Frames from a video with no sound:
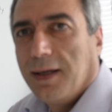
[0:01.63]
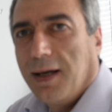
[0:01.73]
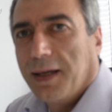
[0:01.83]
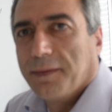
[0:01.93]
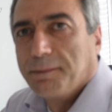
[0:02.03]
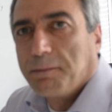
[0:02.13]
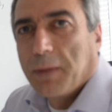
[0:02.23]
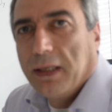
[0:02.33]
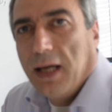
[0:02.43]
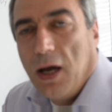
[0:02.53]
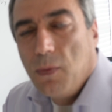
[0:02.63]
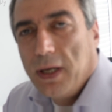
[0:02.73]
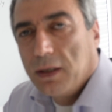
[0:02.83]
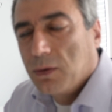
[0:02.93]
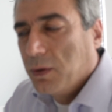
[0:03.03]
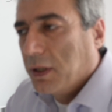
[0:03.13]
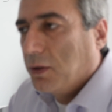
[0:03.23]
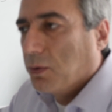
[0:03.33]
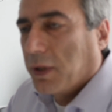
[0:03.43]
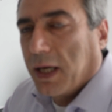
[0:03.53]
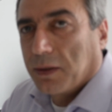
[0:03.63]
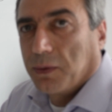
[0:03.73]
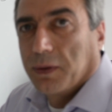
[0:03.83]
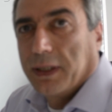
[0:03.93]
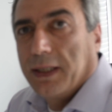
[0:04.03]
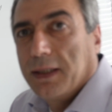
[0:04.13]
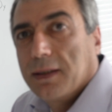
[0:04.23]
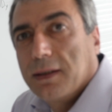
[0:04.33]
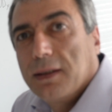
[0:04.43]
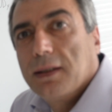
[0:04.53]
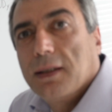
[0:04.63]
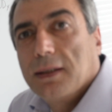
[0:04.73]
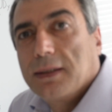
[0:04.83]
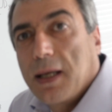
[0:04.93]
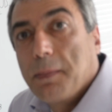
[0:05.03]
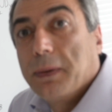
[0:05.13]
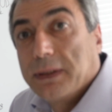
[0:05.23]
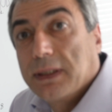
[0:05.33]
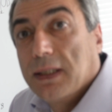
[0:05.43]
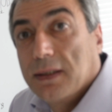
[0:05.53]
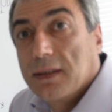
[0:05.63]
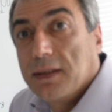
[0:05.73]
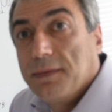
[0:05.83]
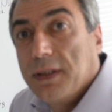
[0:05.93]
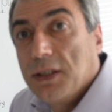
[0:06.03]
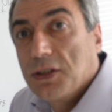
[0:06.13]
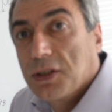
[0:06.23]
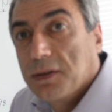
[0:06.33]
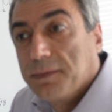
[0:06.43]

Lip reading: Hi, now we are going to calculate sample standard deviation.